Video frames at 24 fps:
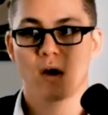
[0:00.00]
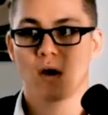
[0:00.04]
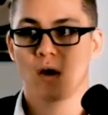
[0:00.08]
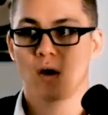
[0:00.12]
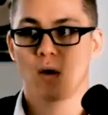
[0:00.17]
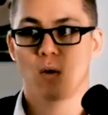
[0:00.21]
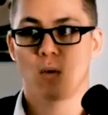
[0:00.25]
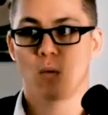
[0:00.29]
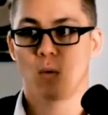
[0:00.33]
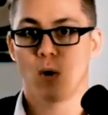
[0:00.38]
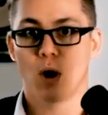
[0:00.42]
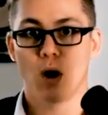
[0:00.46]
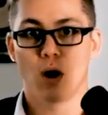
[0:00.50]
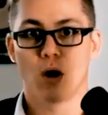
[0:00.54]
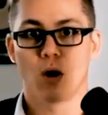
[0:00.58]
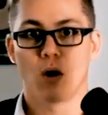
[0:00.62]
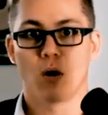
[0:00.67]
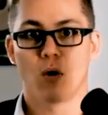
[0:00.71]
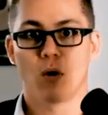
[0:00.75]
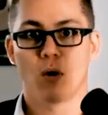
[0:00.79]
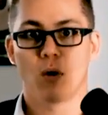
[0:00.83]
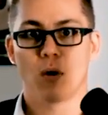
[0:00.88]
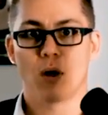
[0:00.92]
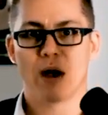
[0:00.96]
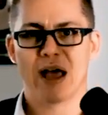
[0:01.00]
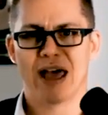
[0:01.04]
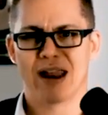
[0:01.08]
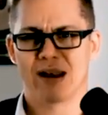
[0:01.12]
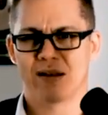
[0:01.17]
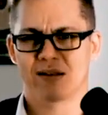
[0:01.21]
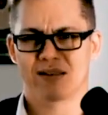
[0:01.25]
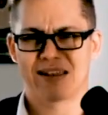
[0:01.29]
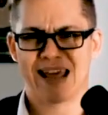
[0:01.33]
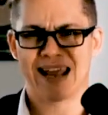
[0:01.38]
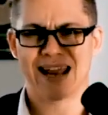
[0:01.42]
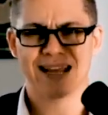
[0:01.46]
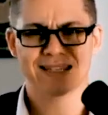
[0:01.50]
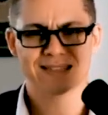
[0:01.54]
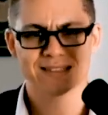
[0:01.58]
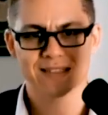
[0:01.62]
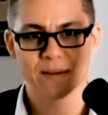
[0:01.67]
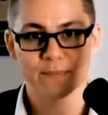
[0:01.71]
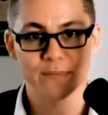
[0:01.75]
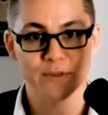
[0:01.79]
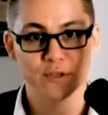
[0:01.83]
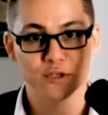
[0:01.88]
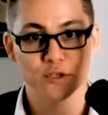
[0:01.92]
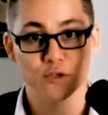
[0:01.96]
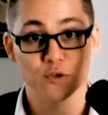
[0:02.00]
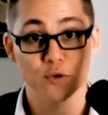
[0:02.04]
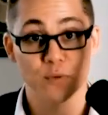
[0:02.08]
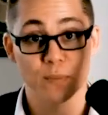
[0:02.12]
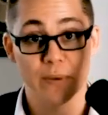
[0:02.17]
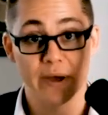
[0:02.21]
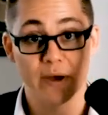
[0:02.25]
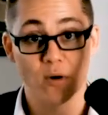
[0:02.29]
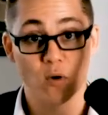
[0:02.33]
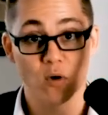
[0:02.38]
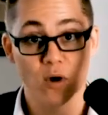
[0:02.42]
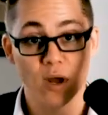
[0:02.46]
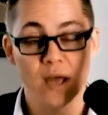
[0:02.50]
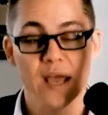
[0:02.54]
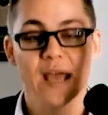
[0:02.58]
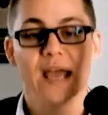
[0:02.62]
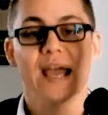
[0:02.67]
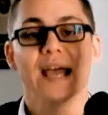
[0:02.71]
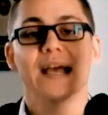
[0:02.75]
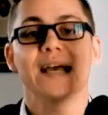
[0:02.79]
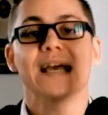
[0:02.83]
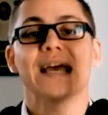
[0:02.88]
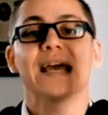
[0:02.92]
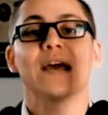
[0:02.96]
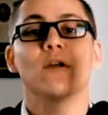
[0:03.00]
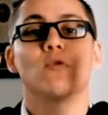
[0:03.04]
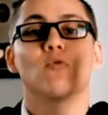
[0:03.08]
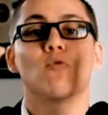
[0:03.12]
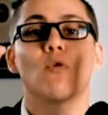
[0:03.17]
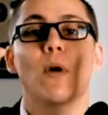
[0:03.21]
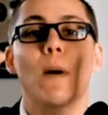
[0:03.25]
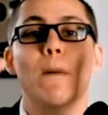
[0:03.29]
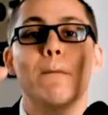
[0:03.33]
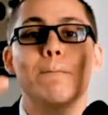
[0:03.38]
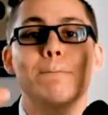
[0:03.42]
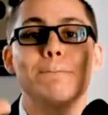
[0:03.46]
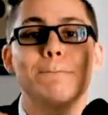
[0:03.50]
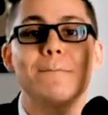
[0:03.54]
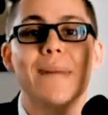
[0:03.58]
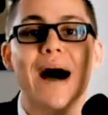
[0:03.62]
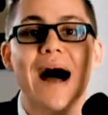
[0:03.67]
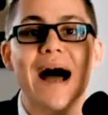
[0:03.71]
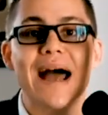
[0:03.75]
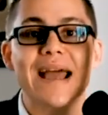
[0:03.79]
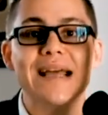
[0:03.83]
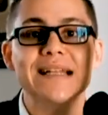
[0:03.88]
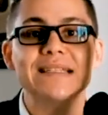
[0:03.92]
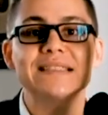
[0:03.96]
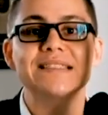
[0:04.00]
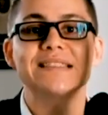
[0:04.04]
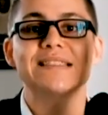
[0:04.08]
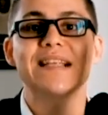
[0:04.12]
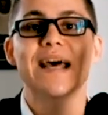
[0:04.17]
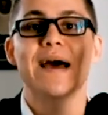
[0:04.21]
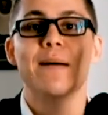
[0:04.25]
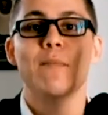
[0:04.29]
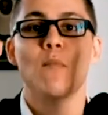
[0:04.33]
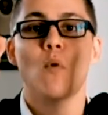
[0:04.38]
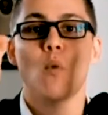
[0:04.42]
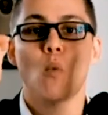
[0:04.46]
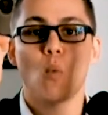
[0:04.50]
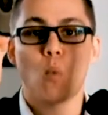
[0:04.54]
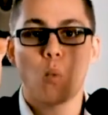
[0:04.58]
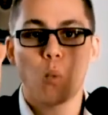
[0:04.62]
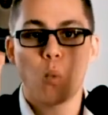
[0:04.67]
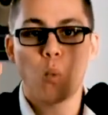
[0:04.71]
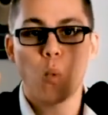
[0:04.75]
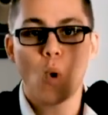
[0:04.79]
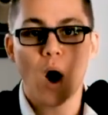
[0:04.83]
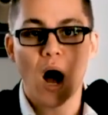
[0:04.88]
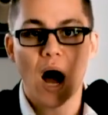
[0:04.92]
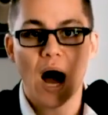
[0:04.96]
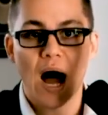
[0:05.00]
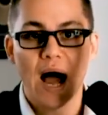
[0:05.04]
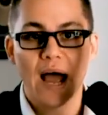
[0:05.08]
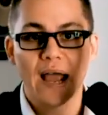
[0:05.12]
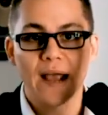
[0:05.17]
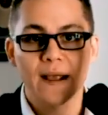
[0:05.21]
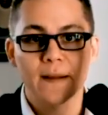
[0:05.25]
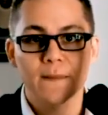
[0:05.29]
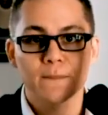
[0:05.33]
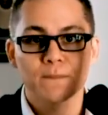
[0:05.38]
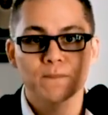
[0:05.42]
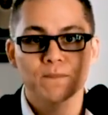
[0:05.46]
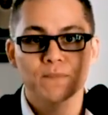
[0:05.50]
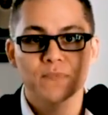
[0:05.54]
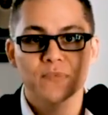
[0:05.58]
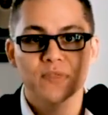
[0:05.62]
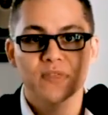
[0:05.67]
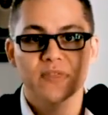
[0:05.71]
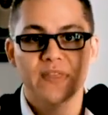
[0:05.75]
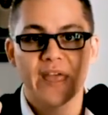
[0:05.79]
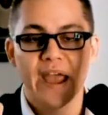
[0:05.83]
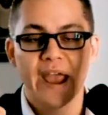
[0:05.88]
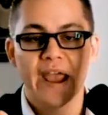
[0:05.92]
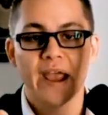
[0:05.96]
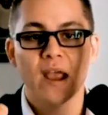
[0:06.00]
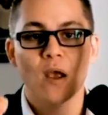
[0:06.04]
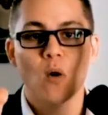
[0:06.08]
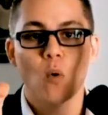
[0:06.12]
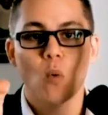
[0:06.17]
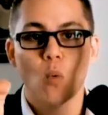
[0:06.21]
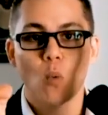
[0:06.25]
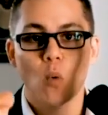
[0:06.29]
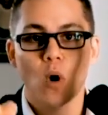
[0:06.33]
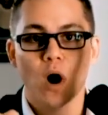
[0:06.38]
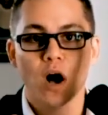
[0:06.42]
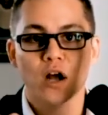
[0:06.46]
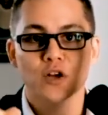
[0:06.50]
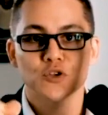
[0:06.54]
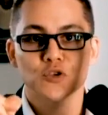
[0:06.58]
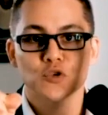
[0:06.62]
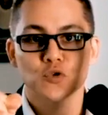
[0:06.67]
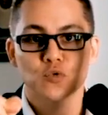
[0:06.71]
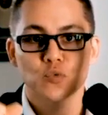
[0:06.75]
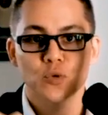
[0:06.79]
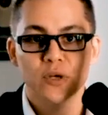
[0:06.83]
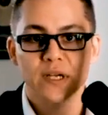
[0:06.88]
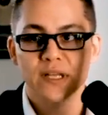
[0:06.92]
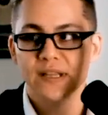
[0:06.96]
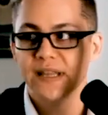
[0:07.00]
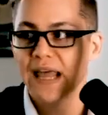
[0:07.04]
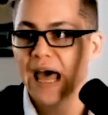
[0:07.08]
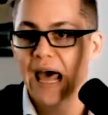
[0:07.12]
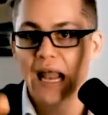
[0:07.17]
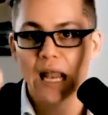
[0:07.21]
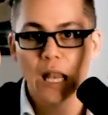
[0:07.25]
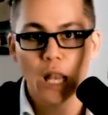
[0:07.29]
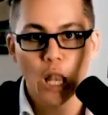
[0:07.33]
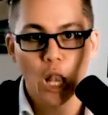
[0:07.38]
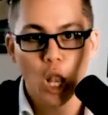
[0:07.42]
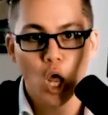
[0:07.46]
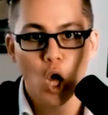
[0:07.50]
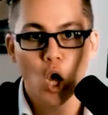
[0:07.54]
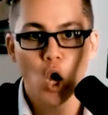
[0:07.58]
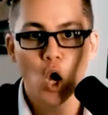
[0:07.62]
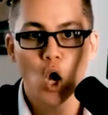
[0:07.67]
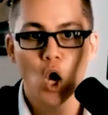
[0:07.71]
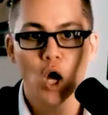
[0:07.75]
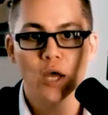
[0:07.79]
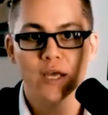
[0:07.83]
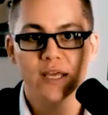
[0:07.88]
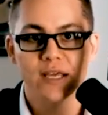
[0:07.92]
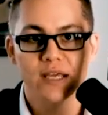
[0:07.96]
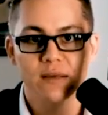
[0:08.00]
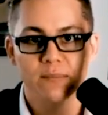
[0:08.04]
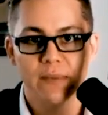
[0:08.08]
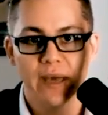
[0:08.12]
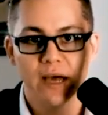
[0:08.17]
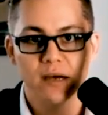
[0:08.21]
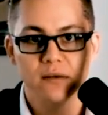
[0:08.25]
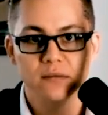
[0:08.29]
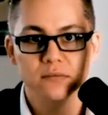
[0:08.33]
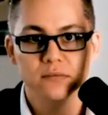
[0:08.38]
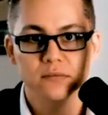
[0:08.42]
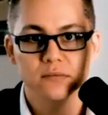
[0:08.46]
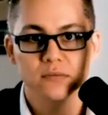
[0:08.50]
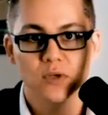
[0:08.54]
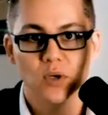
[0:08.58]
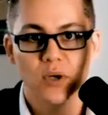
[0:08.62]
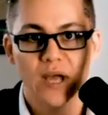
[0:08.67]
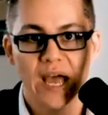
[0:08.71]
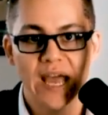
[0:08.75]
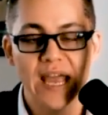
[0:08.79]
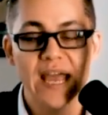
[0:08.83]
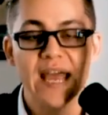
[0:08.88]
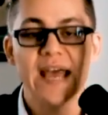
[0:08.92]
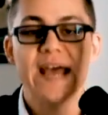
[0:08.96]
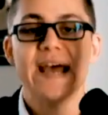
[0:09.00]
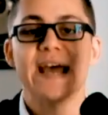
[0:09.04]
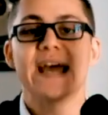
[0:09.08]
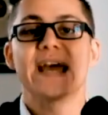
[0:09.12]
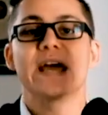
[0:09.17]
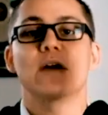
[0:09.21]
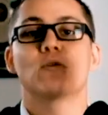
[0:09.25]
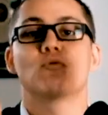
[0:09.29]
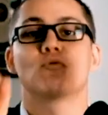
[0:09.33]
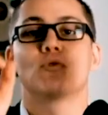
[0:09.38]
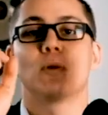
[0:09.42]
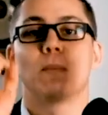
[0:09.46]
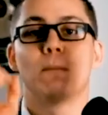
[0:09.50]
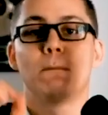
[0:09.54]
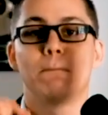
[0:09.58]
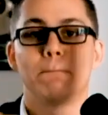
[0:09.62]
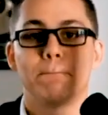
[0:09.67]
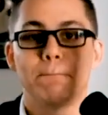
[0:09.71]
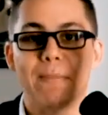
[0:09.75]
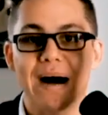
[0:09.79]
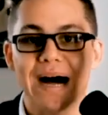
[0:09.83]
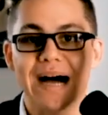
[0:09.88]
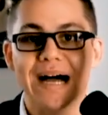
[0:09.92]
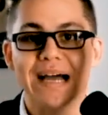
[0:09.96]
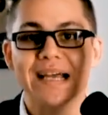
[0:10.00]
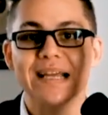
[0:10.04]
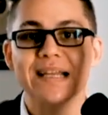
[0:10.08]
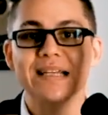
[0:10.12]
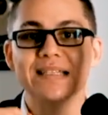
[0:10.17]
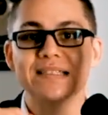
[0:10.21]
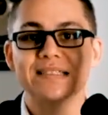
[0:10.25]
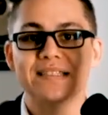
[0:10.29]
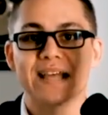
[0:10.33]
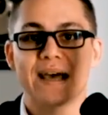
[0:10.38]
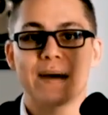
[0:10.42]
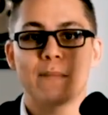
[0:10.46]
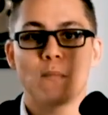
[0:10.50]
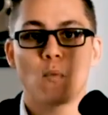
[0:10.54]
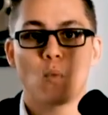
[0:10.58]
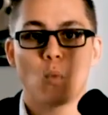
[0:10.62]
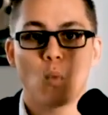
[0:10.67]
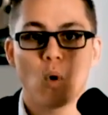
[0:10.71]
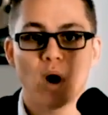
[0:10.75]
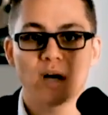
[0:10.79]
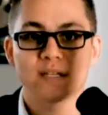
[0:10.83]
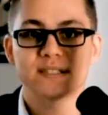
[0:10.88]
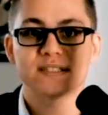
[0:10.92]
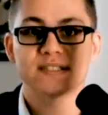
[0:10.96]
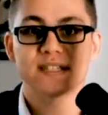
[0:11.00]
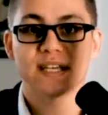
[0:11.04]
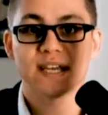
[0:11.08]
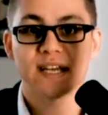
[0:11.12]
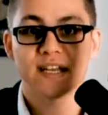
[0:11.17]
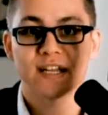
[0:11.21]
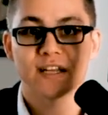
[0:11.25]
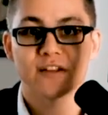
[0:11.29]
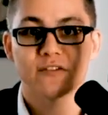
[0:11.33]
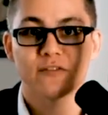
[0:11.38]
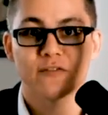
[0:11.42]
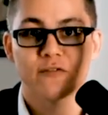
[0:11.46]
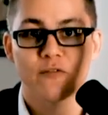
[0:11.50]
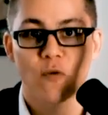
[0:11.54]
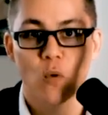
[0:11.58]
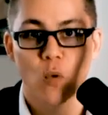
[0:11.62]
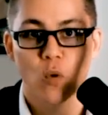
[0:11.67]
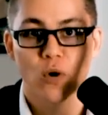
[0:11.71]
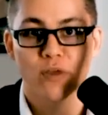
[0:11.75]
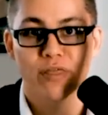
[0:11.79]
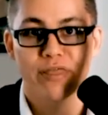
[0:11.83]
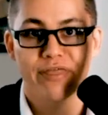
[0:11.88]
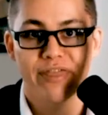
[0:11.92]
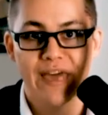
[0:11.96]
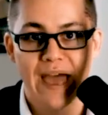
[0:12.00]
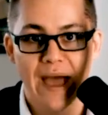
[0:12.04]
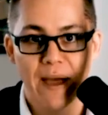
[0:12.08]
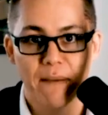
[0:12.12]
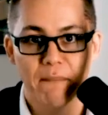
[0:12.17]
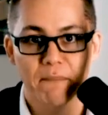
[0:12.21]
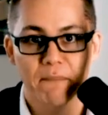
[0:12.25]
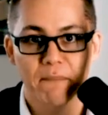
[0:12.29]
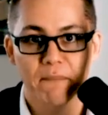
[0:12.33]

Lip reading: Whoa. And that has something to do with my course. It reminds them why they want to read that long email. Okay. It reminds them what's in it for them.